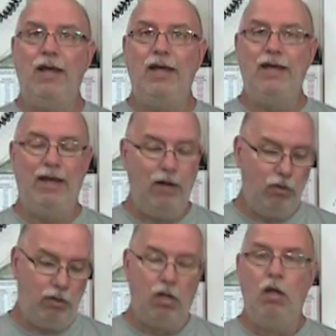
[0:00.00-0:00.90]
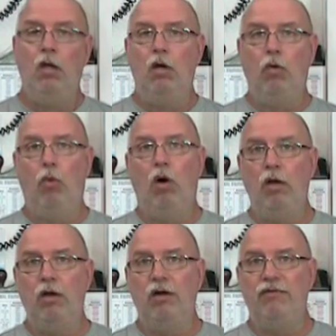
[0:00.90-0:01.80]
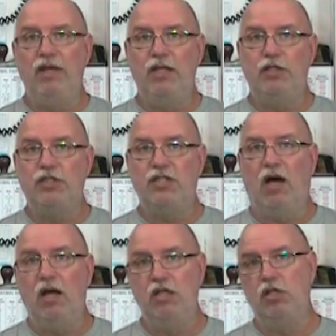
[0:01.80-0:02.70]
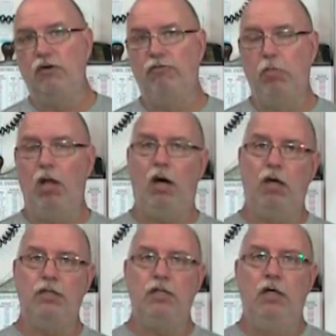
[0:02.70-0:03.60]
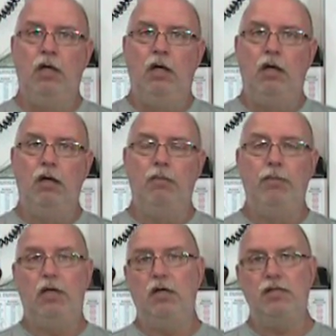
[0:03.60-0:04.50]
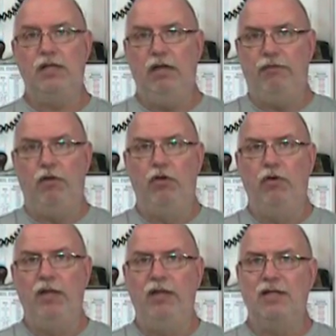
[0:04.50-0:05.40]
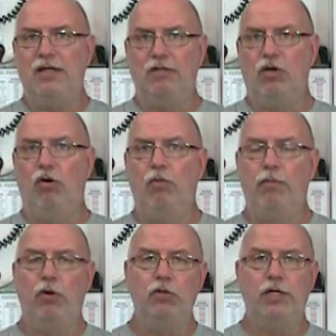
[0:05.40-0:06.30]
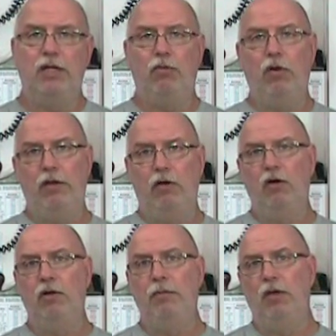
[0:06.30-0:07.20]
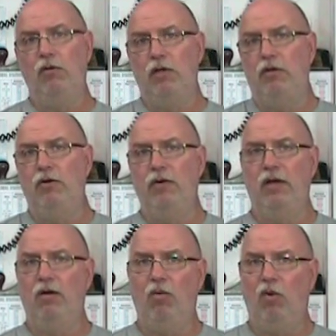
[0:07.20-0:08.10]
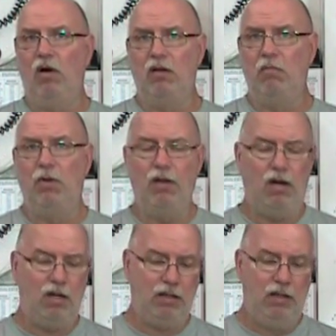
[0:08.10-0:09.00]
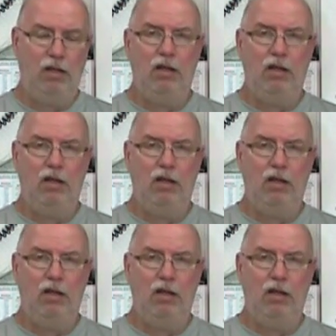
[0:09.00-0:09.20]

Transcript: laying out one of each size of blocks uh, because if you're doing this as a home project, well, you're going to be only doing one block.